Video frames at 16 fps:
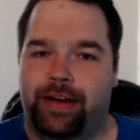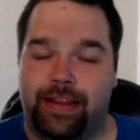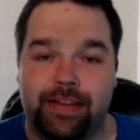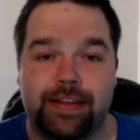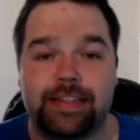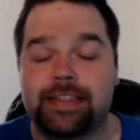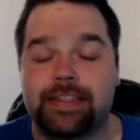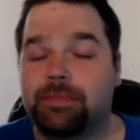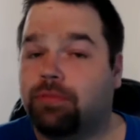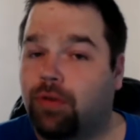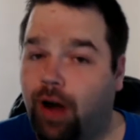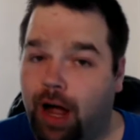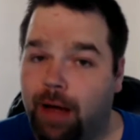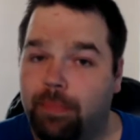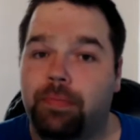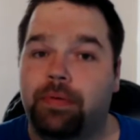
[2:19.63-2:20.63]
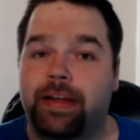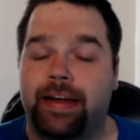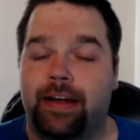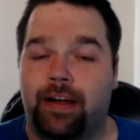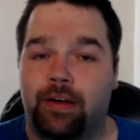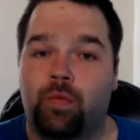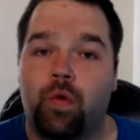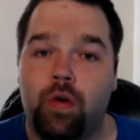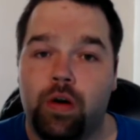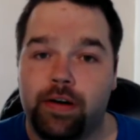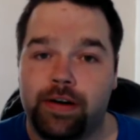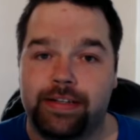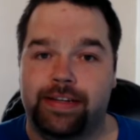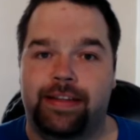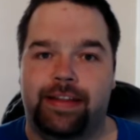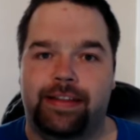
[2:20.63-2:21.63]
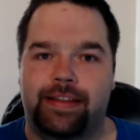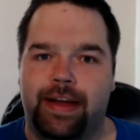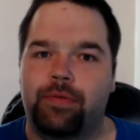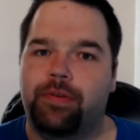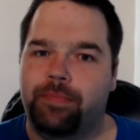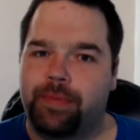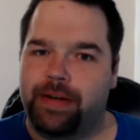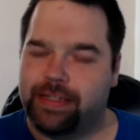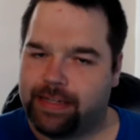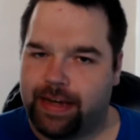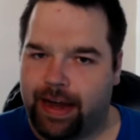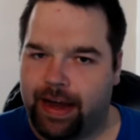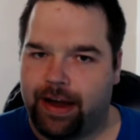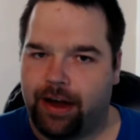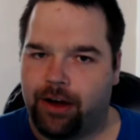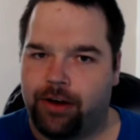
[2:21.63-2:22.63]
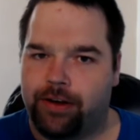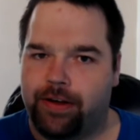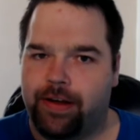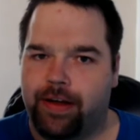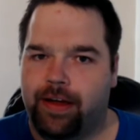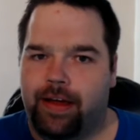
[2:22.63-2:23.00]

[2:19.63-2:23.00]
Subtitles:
that this is probably unwarranted, that they would be scared